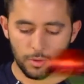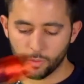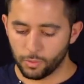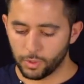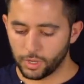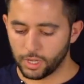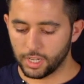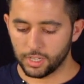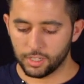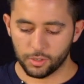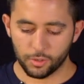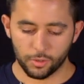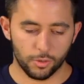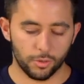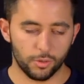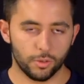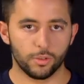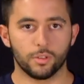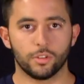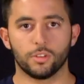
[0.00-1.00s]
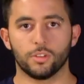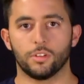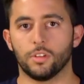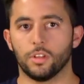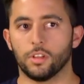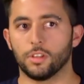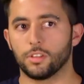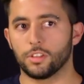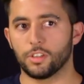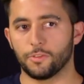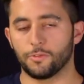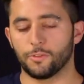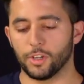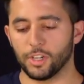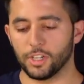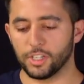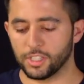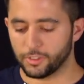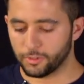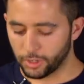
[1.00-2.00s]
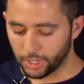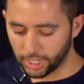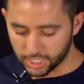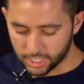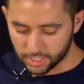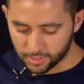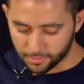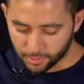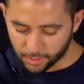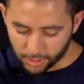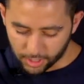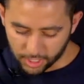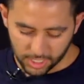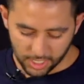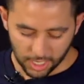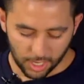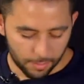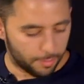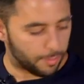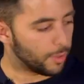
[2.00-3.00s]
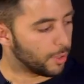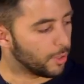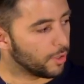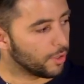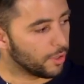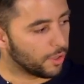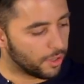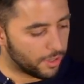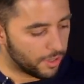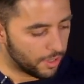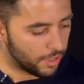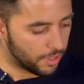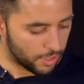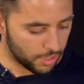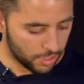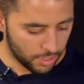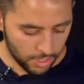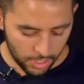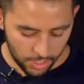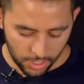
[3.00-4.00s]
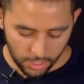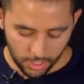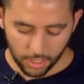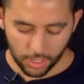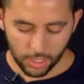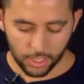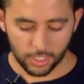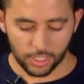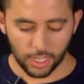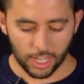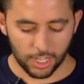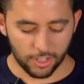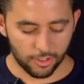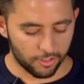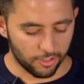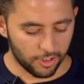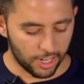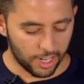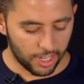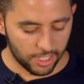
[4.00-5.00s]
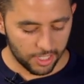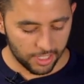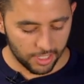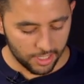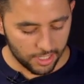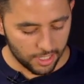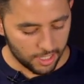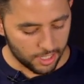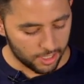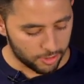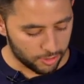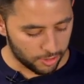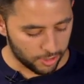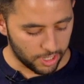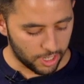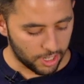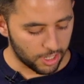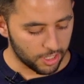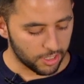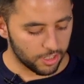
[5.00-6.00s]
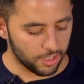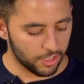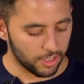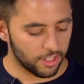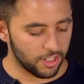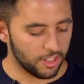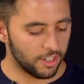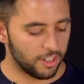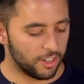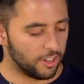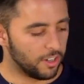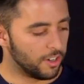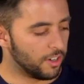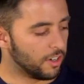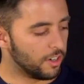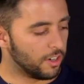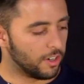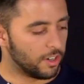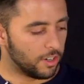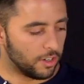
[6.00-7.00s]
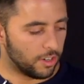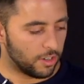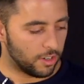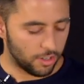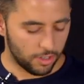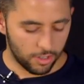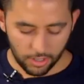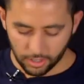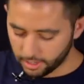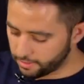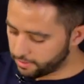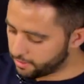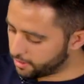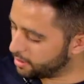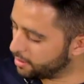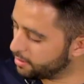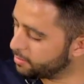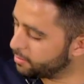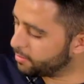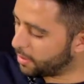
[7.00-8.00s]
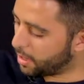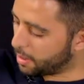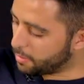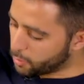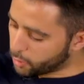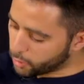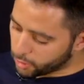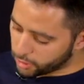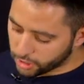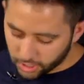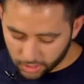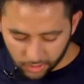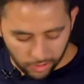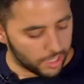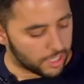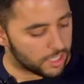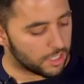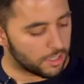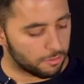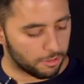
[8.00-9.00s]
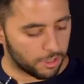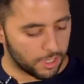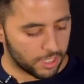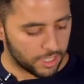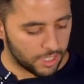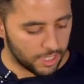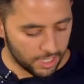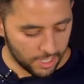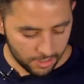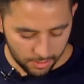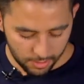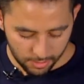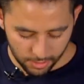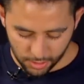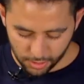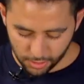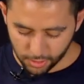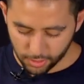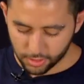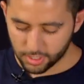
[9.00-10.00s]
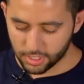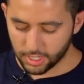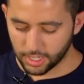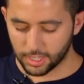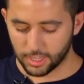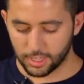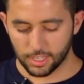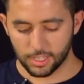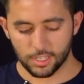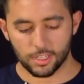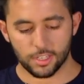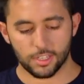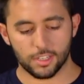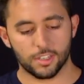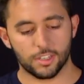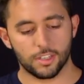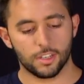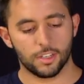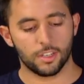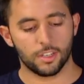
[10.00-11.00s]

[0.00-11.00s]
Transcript: We can do different tricks, for example, a Talon grind and then a triangle, or even a more crazy one, which looks like this.